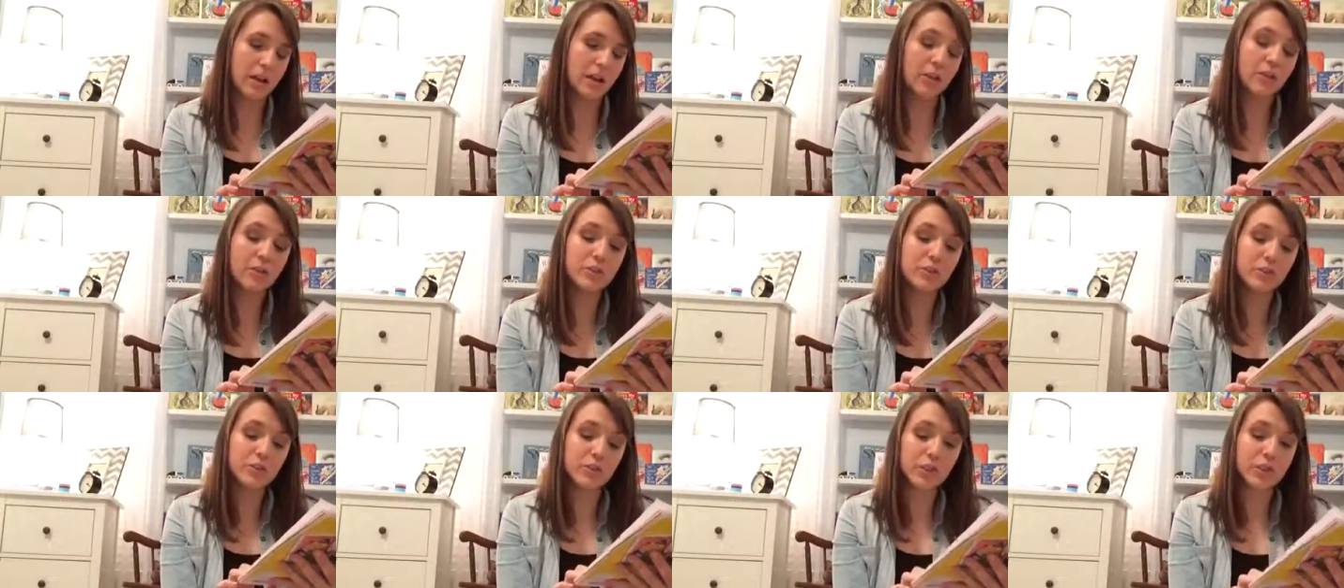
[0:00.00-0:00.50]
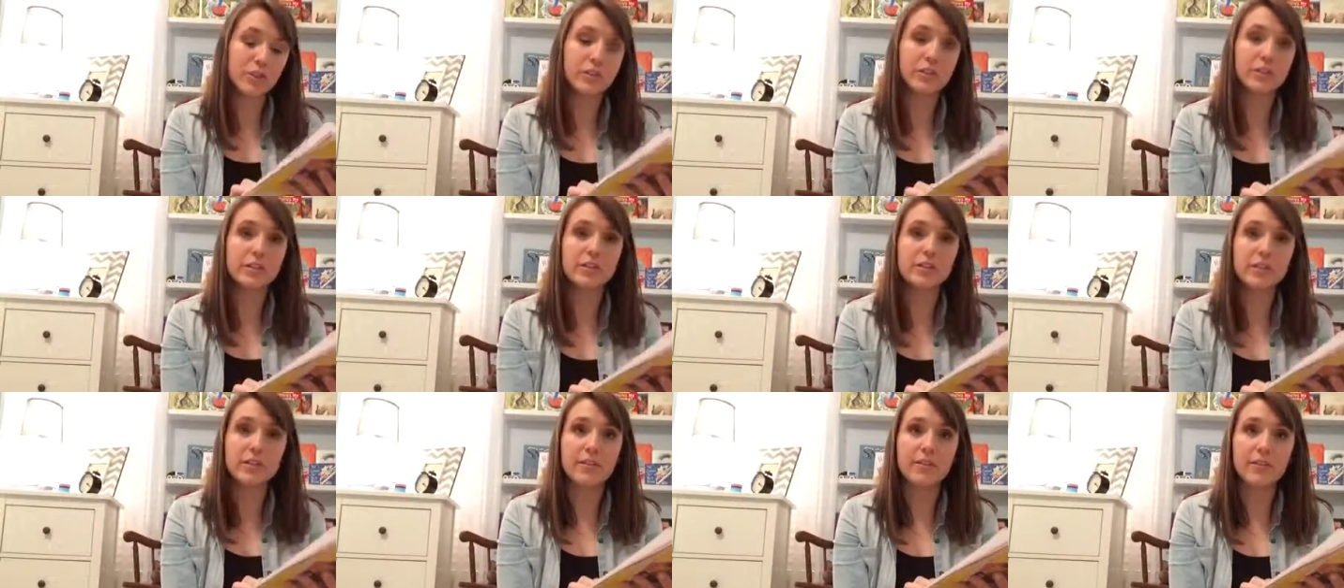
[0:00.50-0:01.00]
illustrator
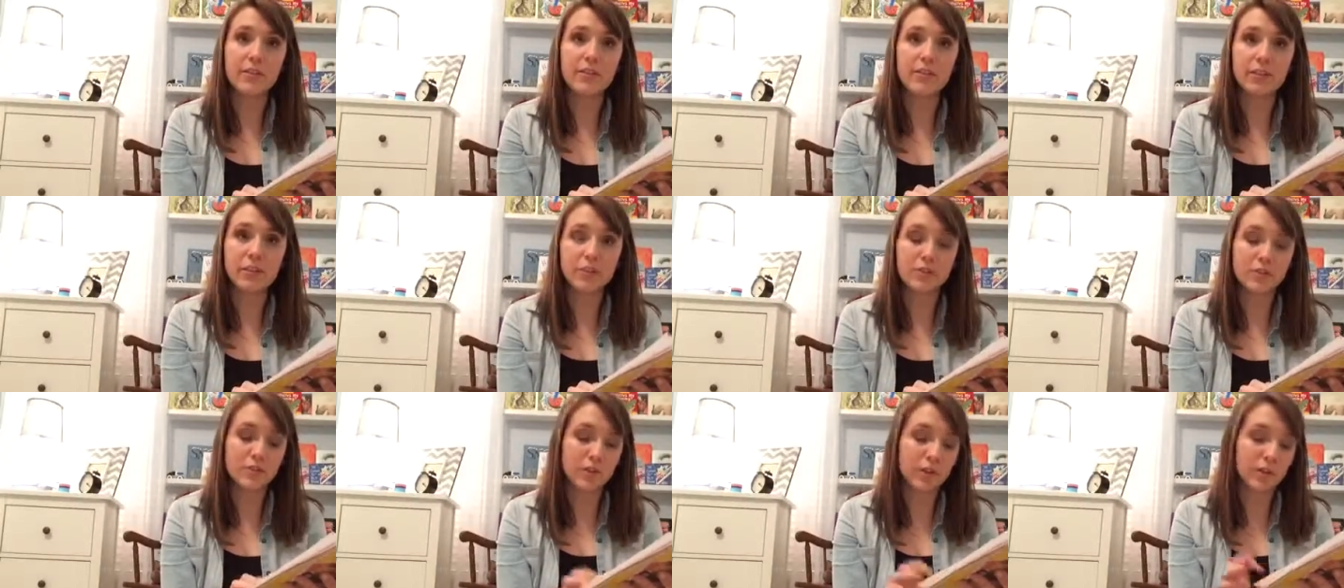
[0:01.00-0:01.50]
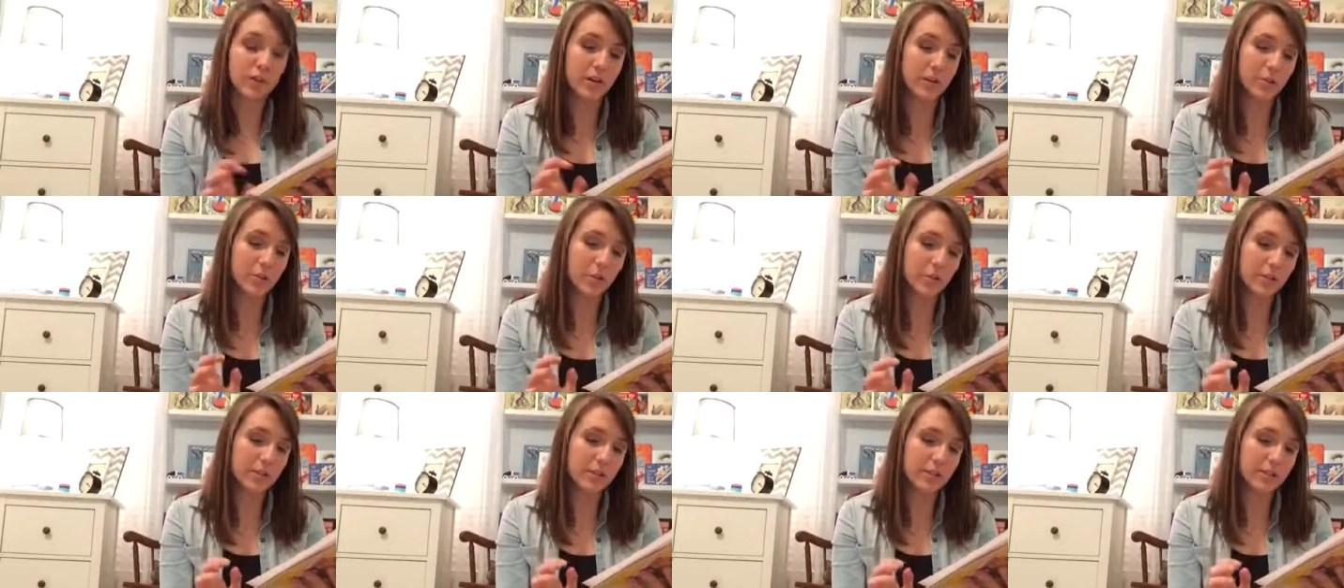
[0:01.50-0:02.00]
to see if they've illustrated
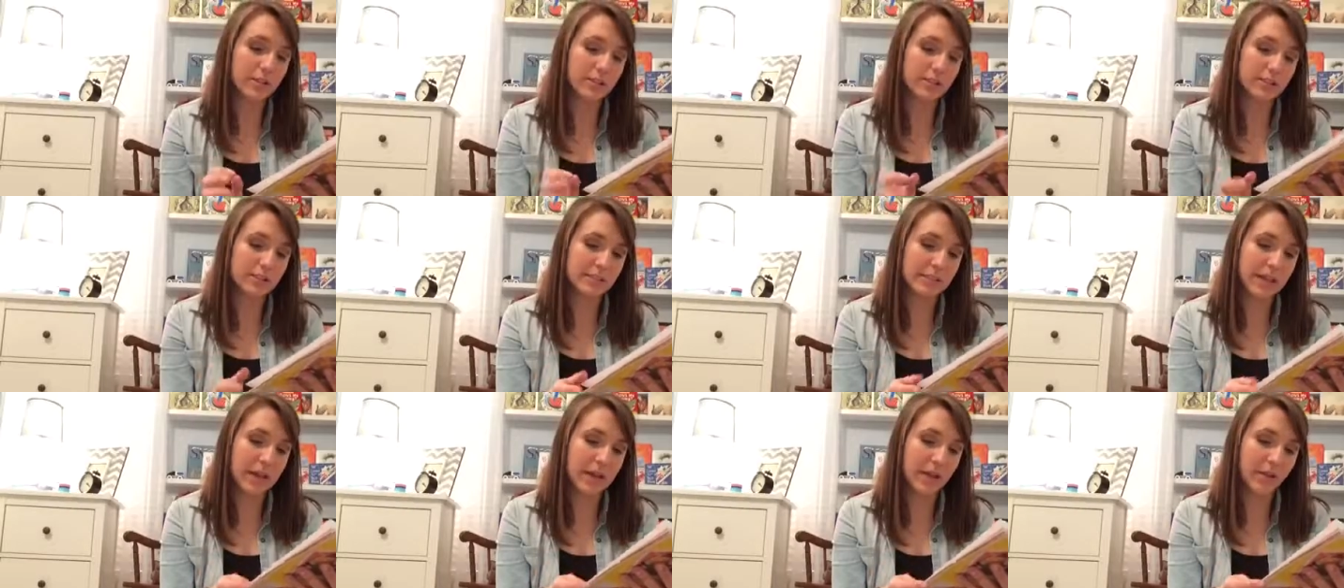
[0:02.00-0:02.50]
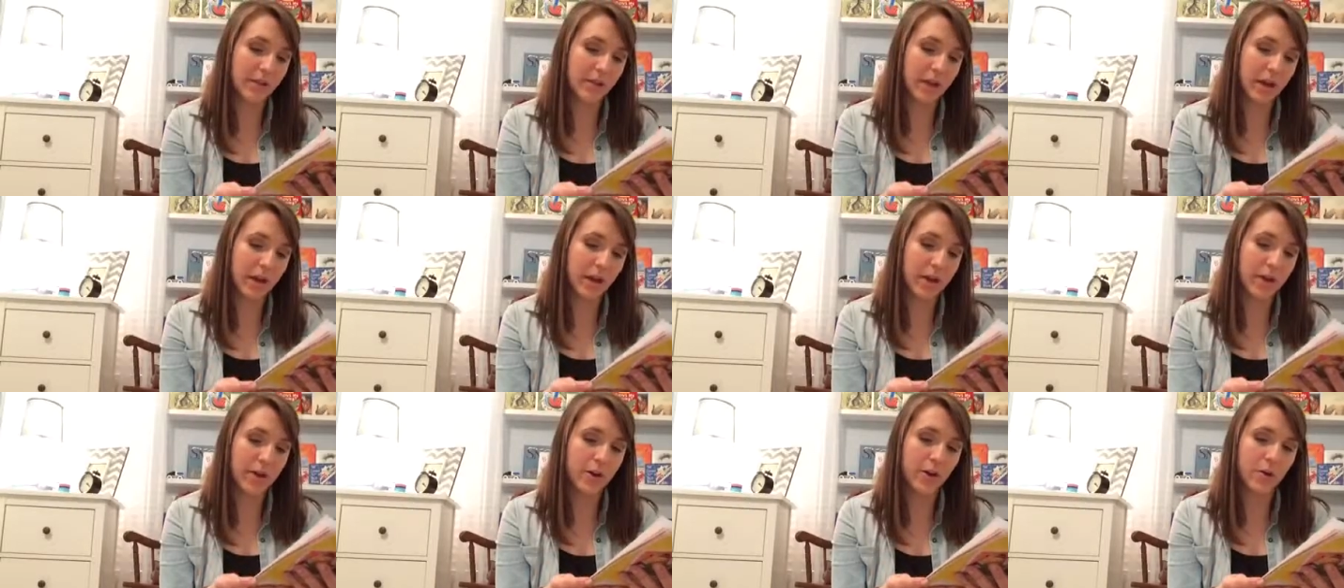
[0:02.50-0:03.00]
anywhere else, and that's
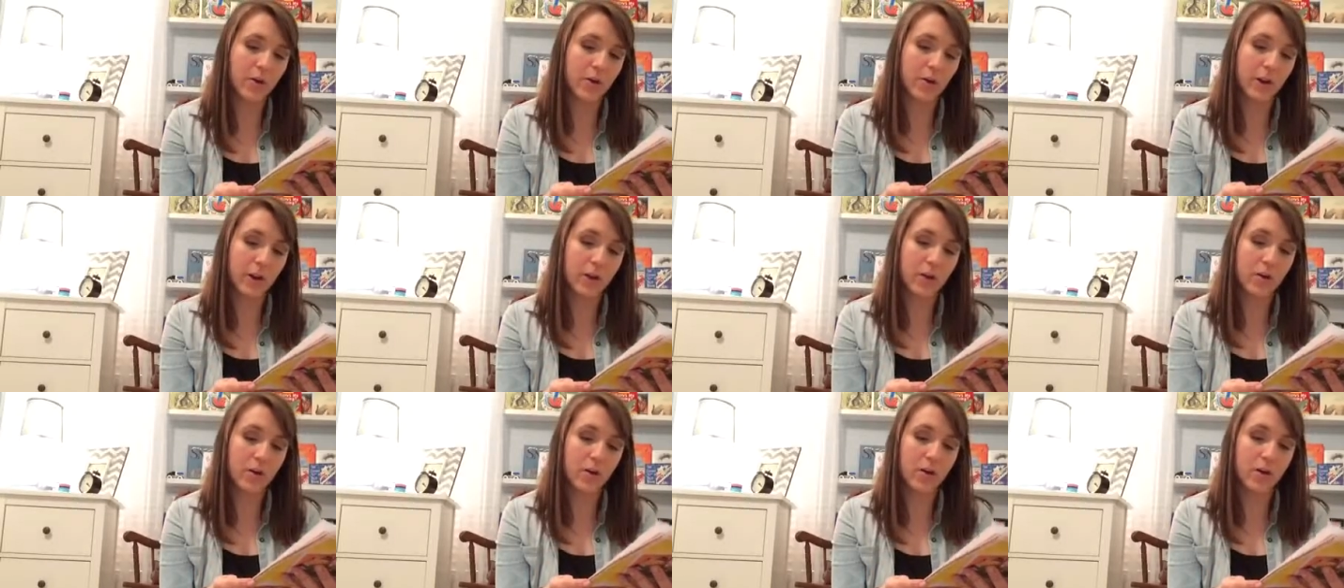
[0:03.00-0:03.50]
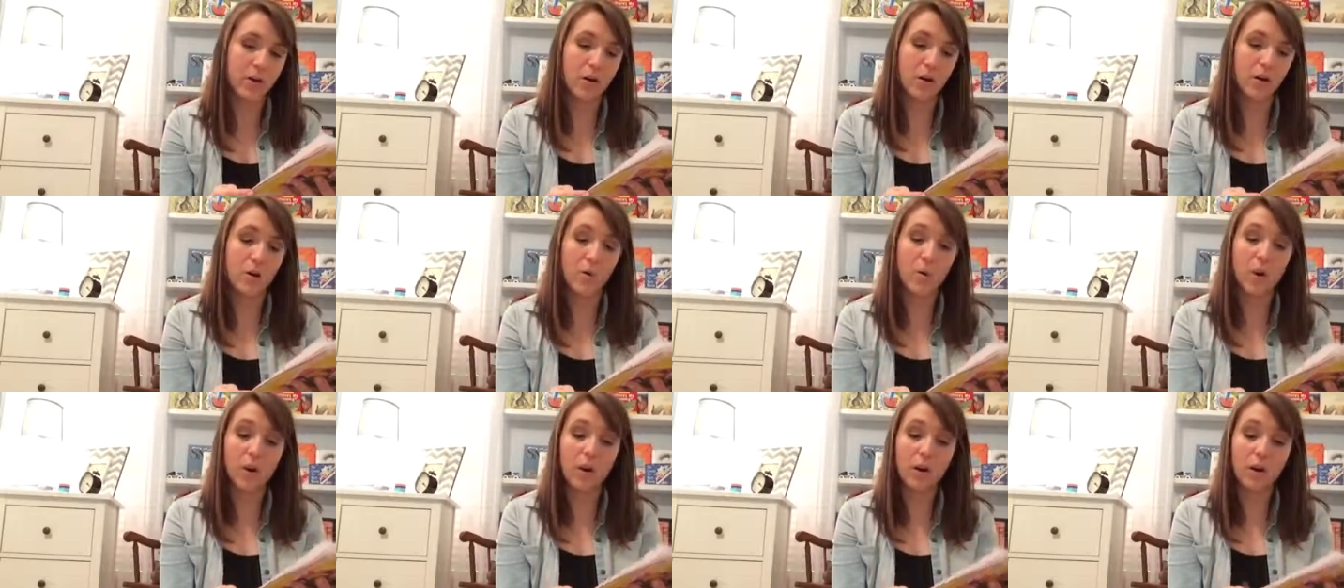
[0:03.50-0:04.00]
Zachariah
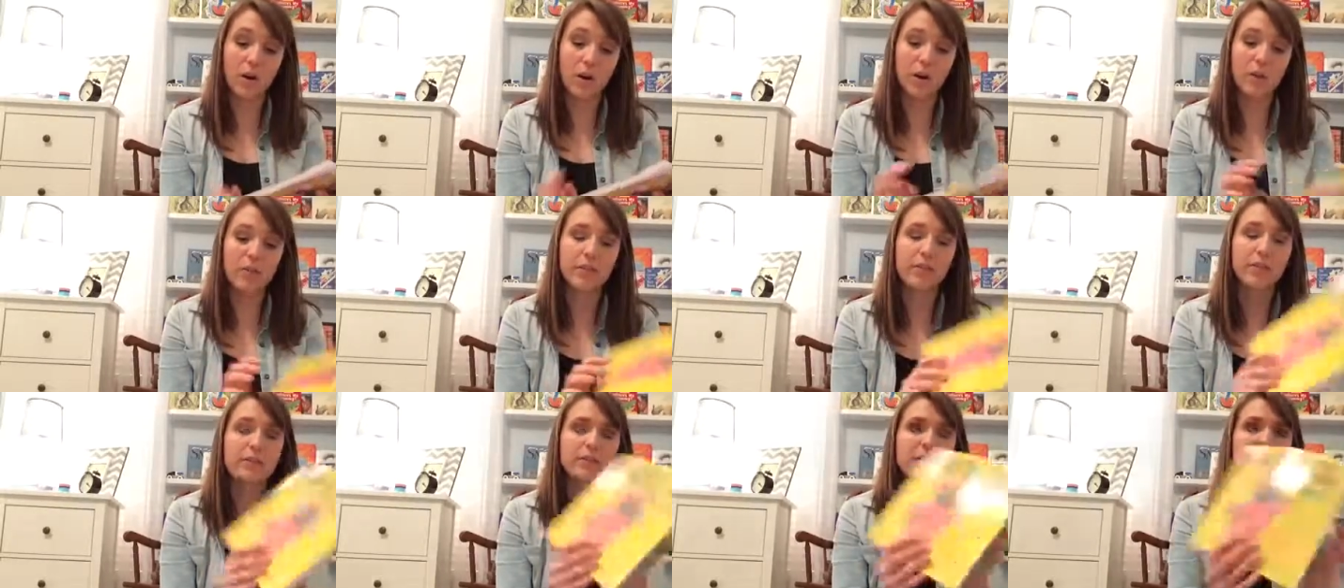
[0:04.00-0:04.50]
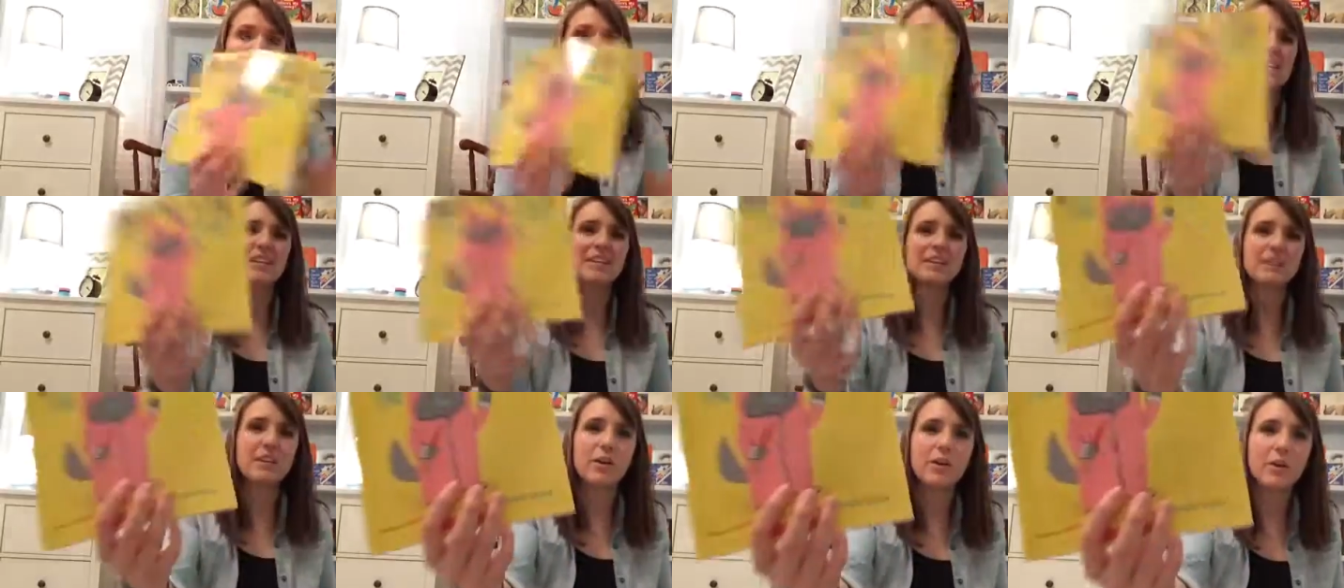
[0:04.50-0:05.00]
O'Hara. That's because it
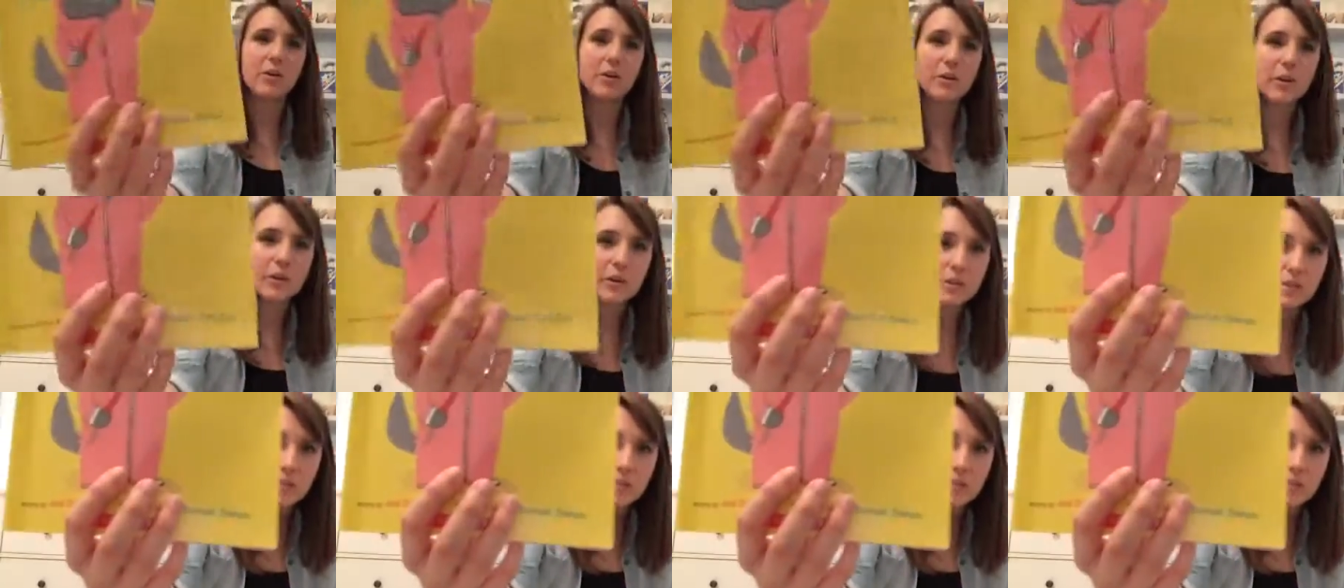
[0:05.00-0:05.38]
has the O in